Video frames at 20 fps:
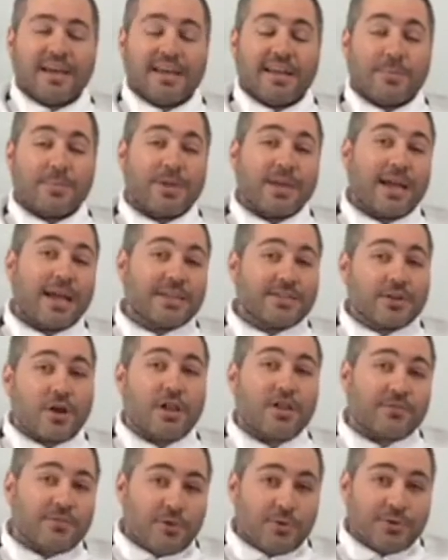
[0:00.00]
And I'm going to ask
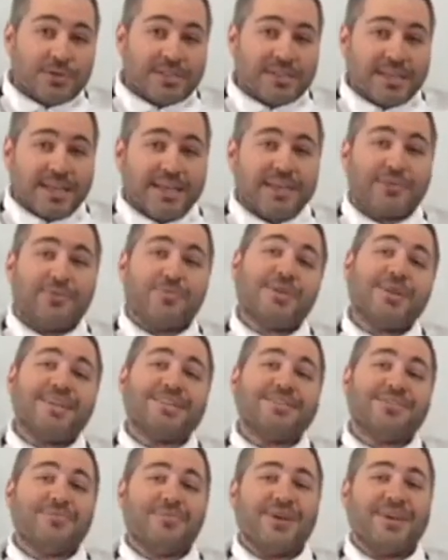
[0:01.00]
all of you to stay
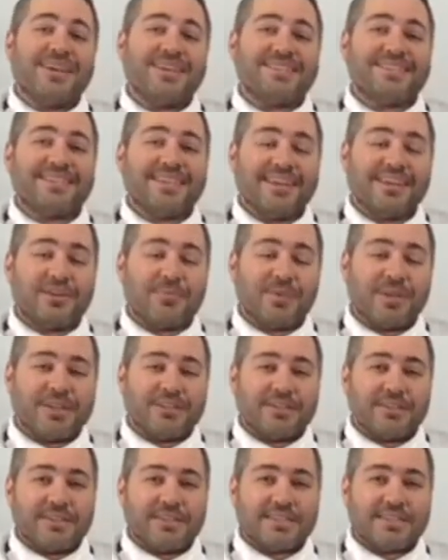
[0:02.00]
committed to me and stay
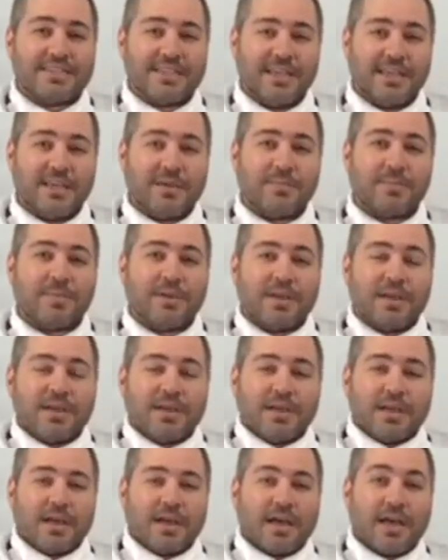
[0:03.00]
committed to this team
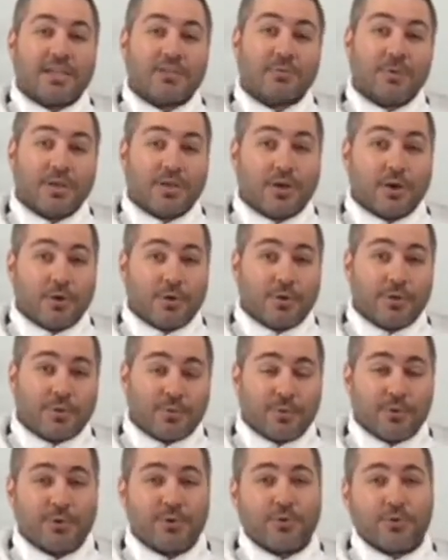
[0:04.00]
as we go
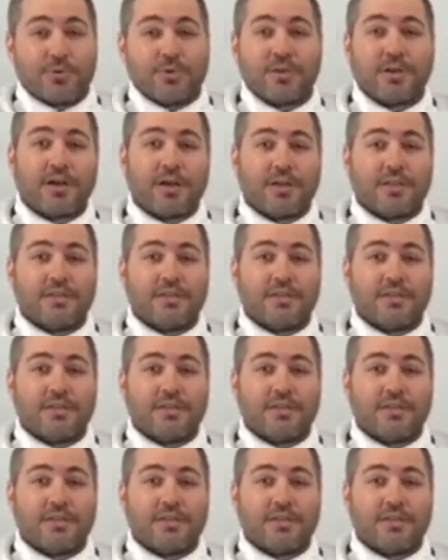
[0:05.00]
through